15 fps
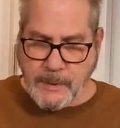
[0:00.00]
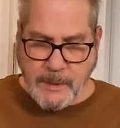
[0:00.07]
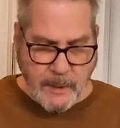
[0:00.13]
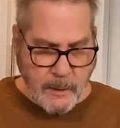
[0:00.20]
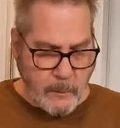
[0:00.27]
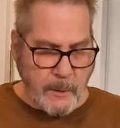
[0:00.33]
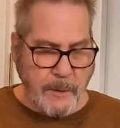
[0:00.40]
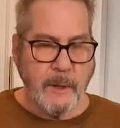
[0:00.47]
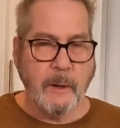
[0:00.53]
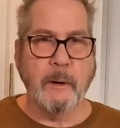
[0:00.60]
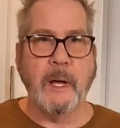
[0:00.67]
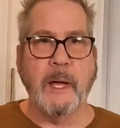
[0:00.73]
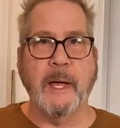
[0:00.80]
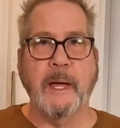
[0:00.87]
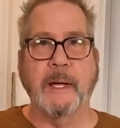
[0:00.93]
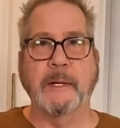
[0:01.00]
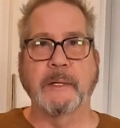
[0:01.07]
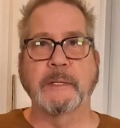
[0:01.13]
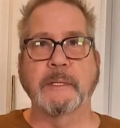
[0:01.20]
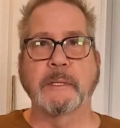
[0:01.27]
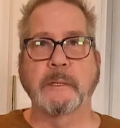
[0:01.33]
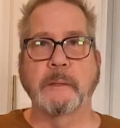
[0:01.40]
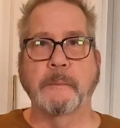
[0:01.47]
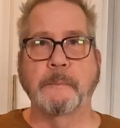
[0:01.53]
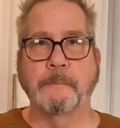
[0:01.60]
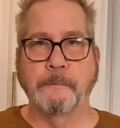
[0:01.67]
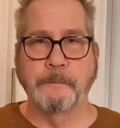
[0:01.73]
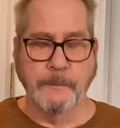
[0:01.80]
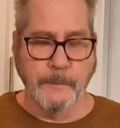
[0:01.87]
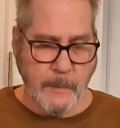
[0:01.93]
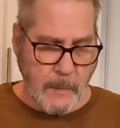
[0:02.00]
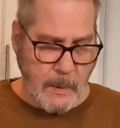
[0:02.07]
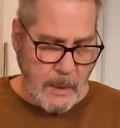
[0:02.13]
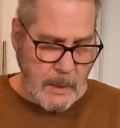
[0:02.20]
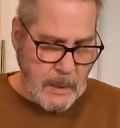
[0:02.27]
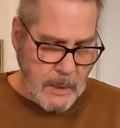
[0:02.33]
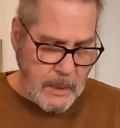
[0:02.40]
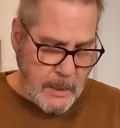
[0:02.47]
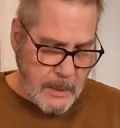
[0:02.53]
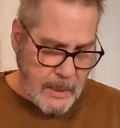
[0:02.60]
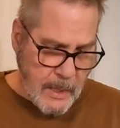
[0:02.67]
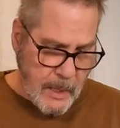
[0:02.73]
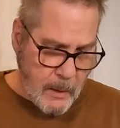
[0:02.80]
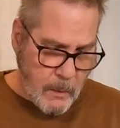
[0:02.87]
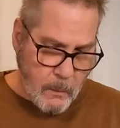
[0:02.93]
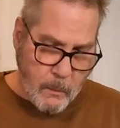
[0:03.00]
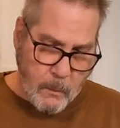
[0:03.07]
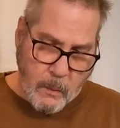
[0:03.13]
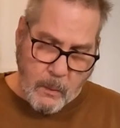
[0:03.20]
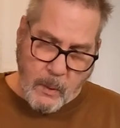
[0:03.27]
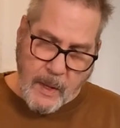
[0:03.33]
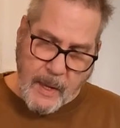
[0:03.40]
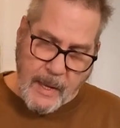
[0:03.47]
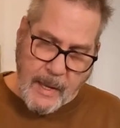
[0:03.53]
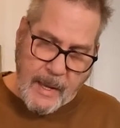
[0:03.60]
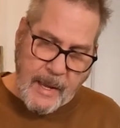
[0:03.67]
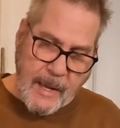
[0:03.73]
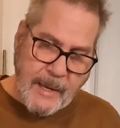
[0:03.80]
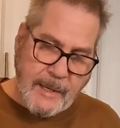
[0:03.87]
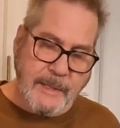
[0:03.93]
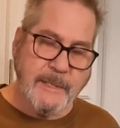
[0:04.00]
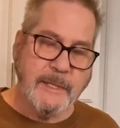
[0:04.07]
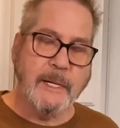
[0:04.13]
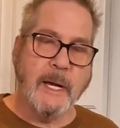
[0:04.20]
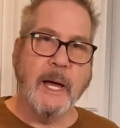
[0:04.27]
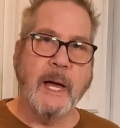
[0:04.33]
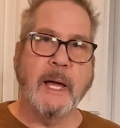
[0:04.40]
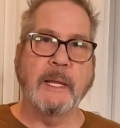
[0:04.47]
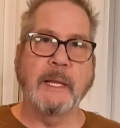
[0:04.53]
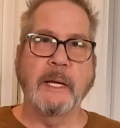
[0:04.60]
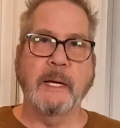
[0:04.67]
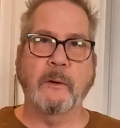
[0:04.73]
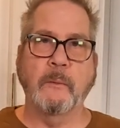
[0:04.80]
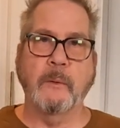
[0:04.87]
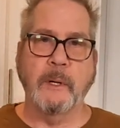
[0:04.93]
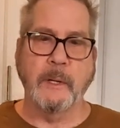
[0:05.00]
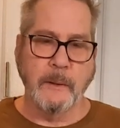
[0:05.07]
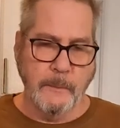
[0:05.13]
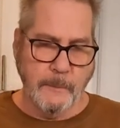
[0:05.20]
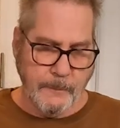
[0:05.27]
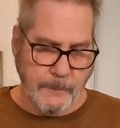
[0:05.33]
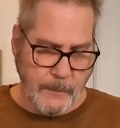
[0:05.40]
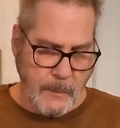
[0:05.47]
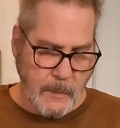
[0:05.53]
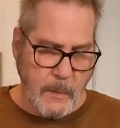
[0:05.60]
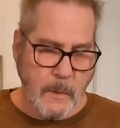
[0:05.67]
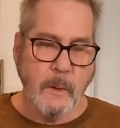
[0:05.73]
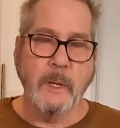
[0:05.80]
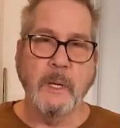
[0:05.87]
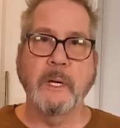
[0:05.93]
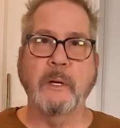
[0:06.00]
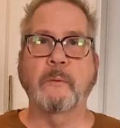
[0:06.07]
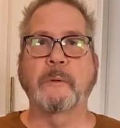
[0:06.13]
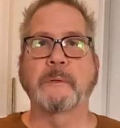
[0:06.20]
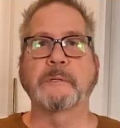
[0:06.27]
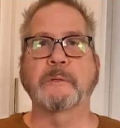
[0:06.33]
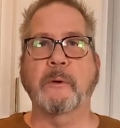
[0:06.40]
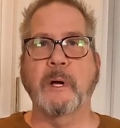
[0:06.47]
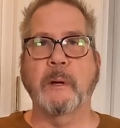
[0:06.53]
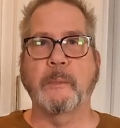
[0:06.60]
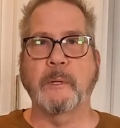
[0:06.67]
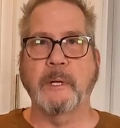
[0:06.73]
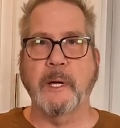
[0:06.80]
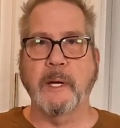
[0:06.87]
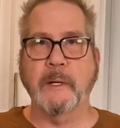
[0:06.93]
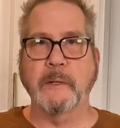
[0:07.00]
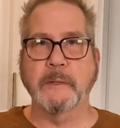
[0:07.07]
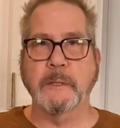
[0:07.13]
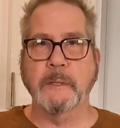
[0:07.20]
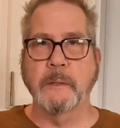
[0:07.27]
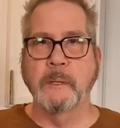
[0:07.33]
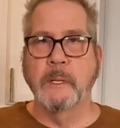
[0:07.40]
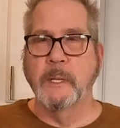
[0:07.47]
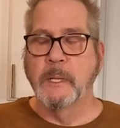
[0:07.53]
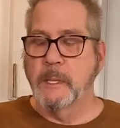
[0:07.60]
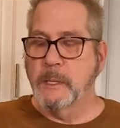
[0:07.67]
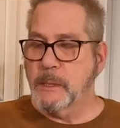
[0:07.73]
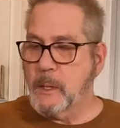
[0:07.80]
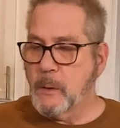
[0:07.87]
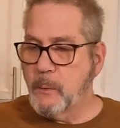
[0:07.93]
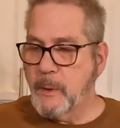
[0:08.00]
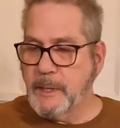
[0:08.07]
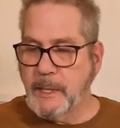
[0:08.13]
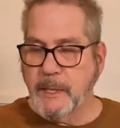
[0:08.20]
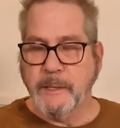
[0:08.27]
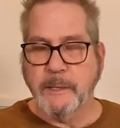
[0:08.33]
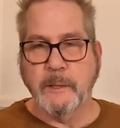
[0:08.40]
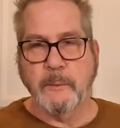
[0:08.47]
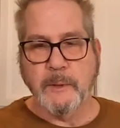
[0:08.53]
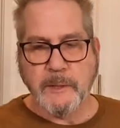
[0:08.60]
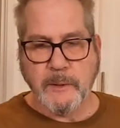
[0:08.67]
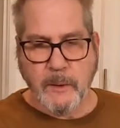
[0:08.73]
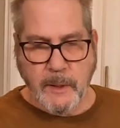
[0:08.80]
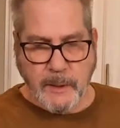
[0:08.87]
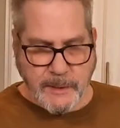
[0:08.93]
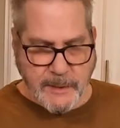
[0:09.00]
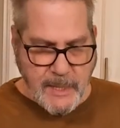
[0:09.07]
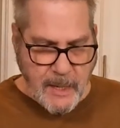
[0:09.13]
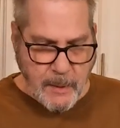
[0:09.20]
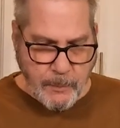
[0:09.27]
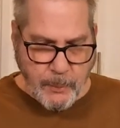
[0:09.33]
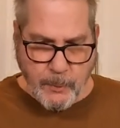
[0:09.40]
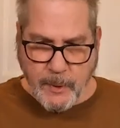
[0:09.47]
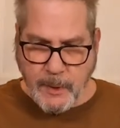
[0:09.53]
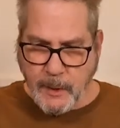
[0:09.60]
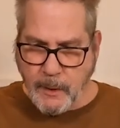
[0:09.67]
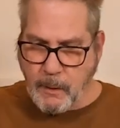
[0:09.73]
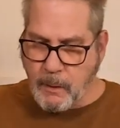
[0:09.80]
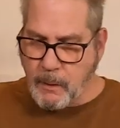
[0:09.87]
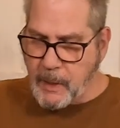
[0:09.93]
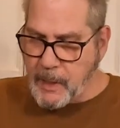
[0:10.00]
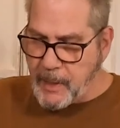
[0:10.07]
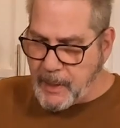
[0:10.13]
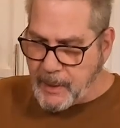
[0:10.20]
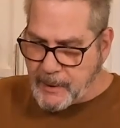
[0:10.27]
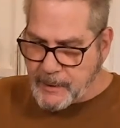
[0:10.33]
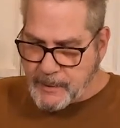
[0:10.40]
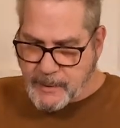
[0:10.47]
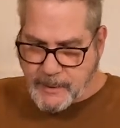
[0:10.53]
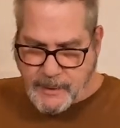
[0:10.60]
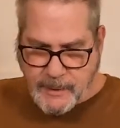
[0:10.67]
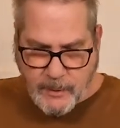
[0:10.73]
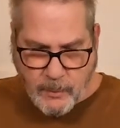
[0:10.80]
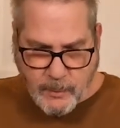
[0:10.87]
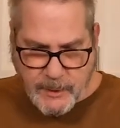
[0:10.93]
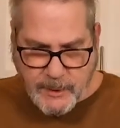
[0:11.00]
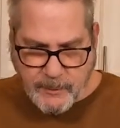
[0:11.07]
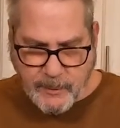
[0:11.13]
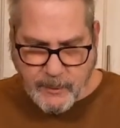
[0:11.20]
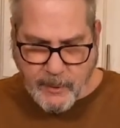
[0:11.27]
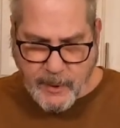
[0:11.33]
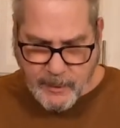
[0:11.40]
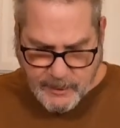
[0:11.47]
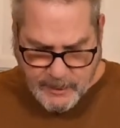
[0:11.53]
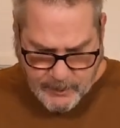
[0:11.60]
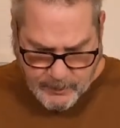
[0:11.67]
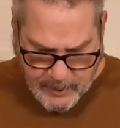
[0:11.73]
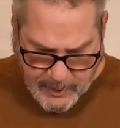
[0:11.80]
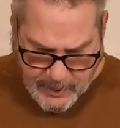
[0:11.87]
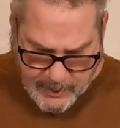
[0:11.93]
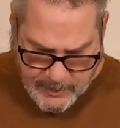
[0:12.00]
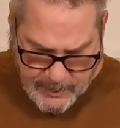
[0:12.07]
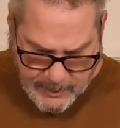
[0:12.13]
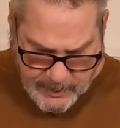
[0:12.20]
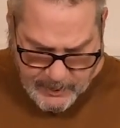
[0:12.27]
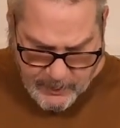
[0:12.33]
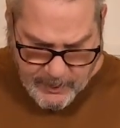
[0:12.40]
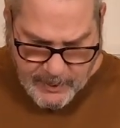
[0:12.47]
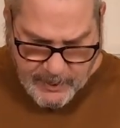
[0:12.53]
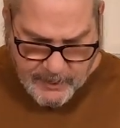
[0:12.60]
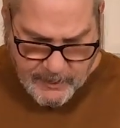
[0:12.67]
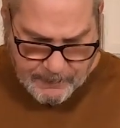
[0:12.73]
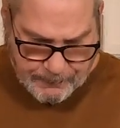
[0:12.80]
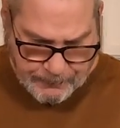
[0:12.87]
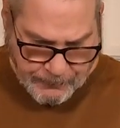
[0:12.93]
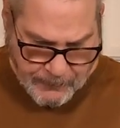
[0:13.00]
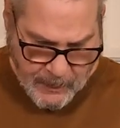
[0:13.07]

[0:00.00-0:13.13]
deal with our eggs. Now, eggs in hot liquid equals scrambled eggs. So we need to do what's called tempering our eggs. This almost requires 3 hands. I'm going to go ahead and